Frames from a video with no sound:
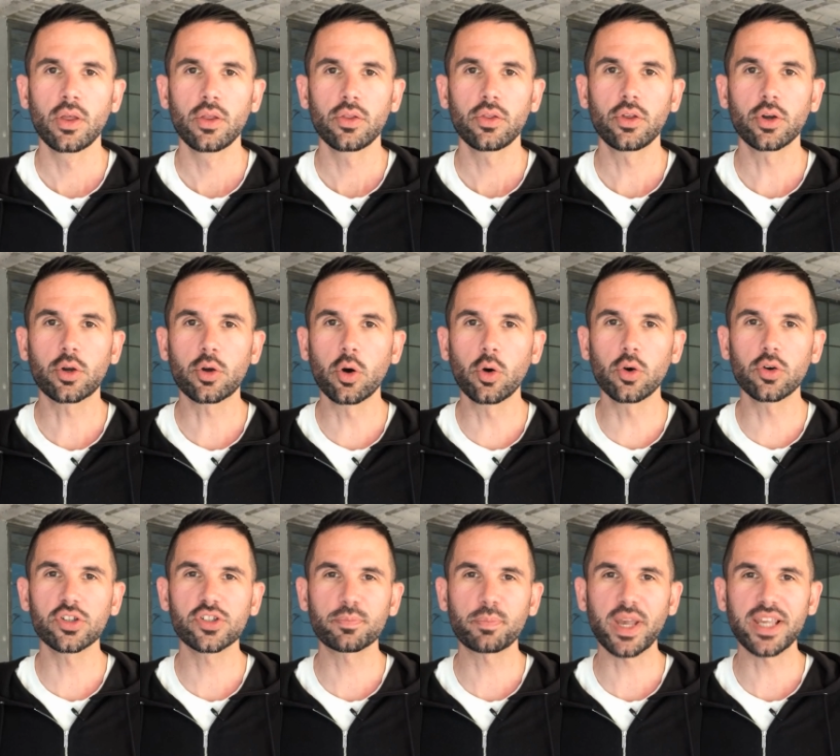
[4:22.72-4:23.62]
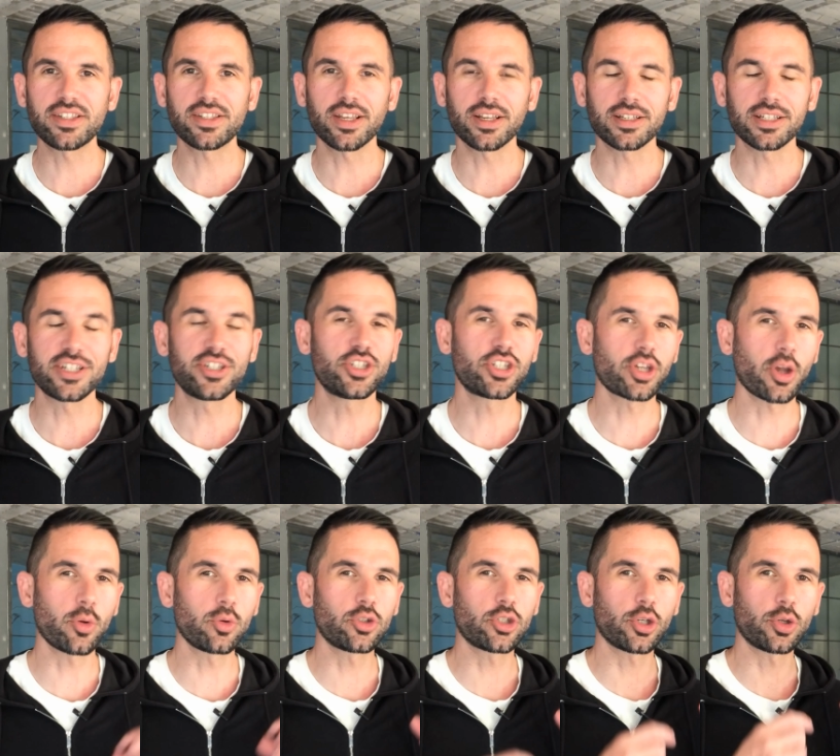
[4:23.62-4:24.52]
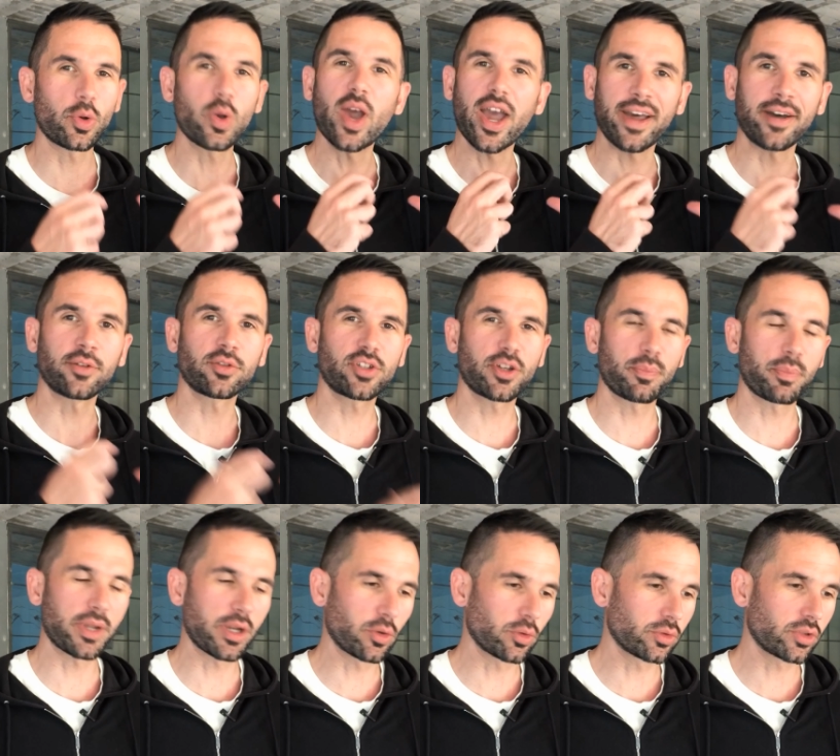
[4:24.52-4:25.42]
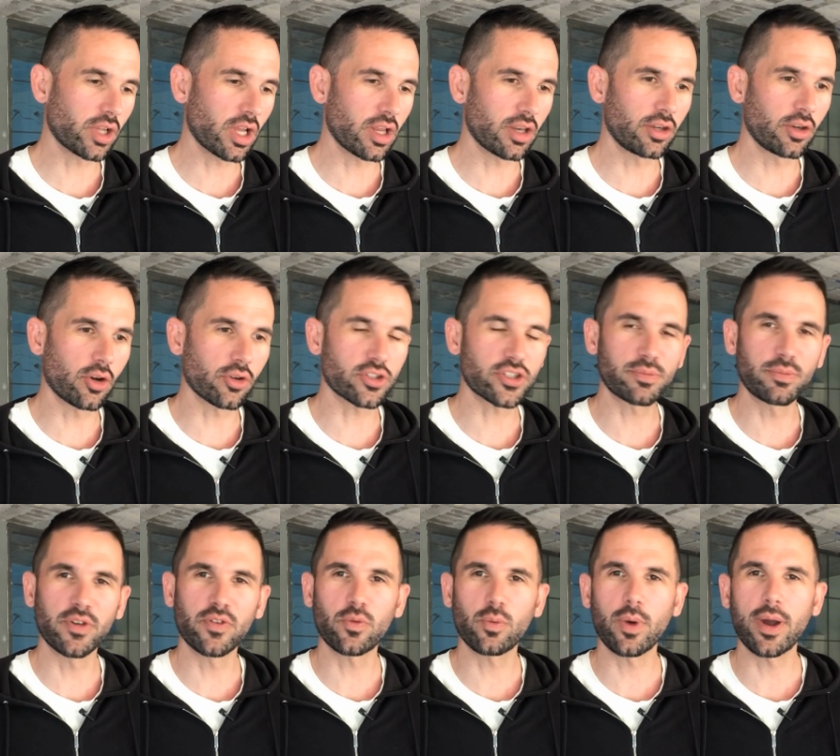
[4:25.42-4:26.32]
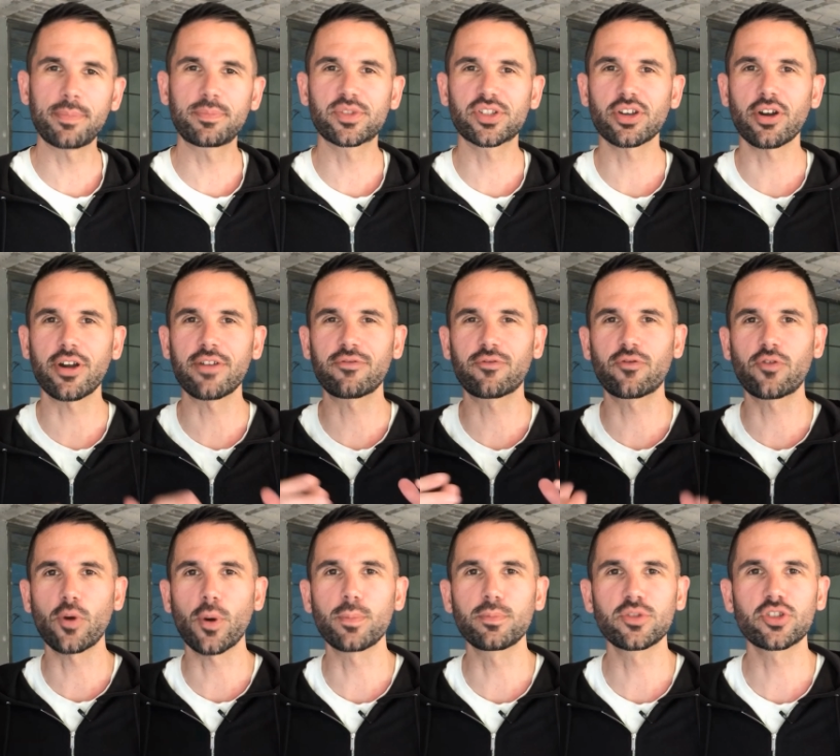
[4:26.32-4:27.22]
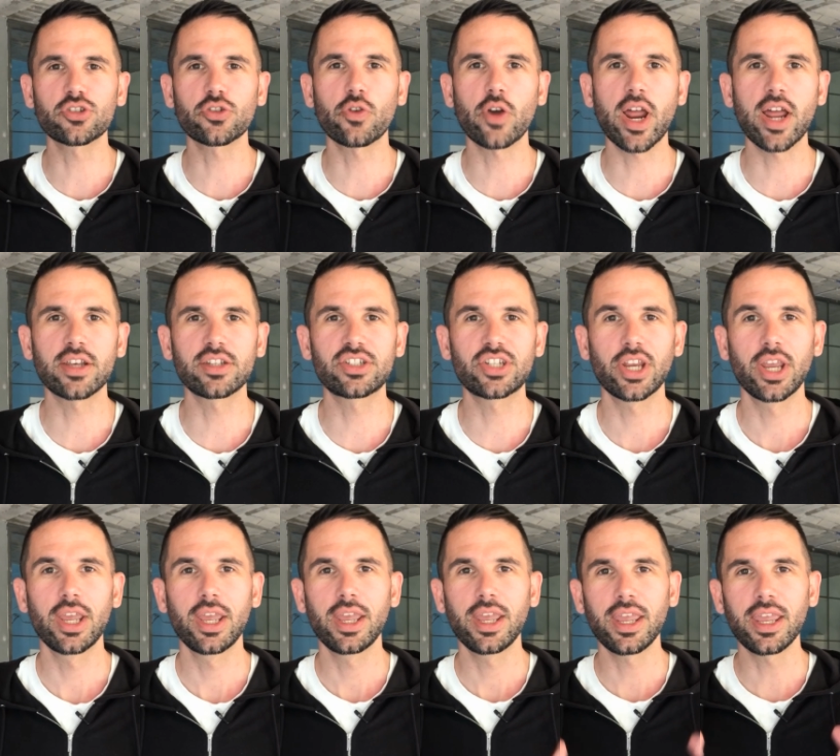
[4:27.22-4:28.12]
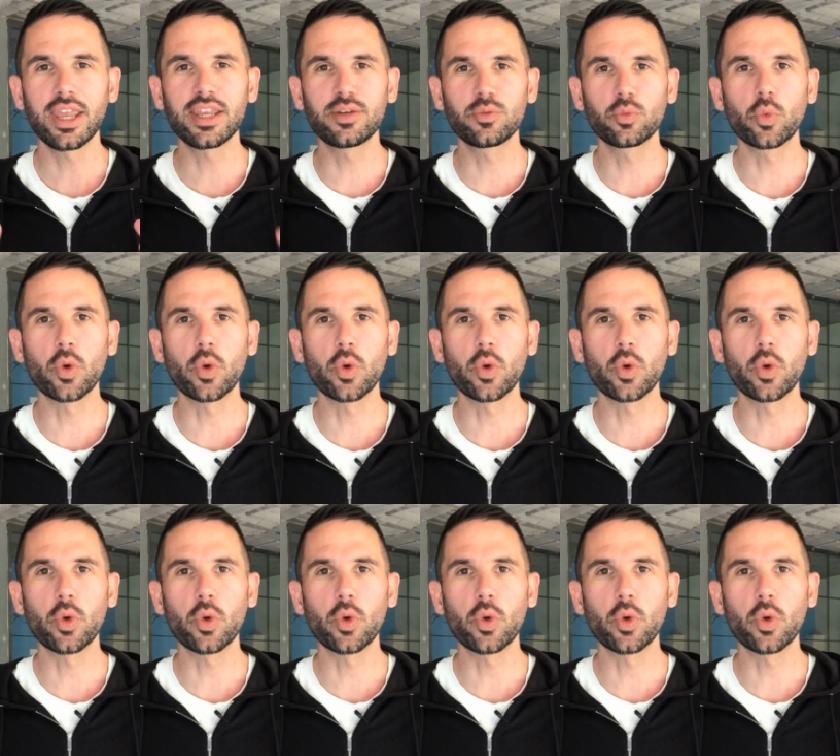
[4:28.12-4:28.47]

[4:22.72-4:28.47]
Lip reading: The course basically showed you how to build a locksmith website from scratch in